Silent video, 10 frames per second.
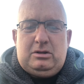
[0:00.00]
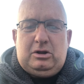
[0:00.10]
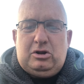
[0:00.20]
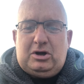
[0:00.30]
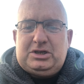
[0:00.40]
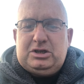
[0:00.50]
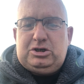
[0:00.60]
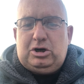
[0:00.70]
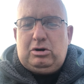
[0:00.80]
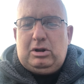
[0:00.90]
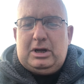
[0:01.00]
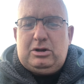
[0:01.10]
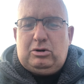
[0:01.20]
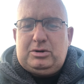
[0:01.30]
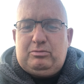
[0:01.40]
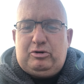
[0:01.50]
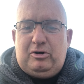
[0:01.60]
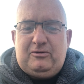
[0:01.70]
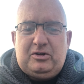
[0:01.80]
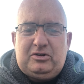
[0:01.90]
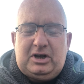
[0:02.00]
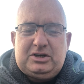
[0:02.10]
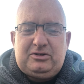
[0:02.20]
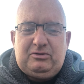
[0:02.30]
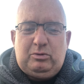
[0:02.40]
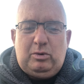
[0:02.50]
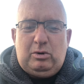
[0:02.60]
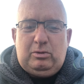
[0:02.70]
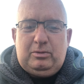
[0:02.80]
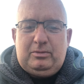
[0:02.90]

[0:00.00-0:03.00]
The night in the jungle had not improved the taste of the wool.